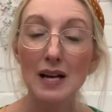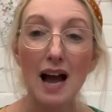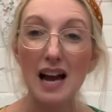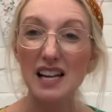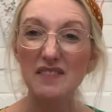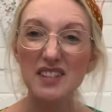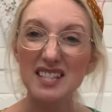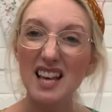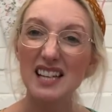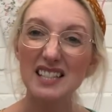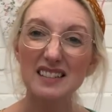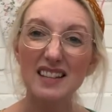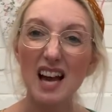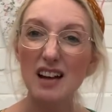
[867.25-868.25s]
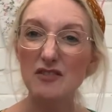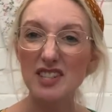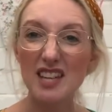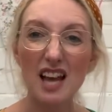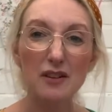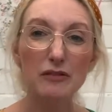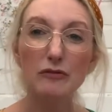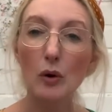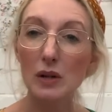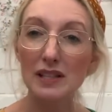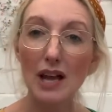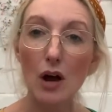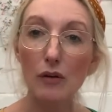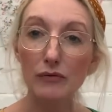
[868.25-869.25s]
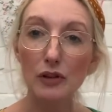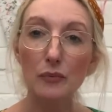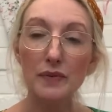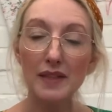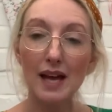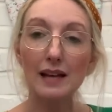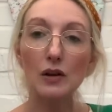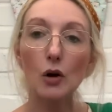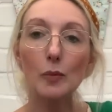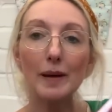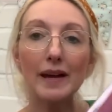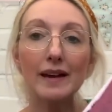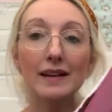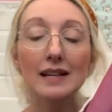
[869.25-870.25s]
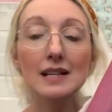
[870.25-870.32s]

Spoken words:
and I've decided that I've just kind of fallen out of love with it a little bit.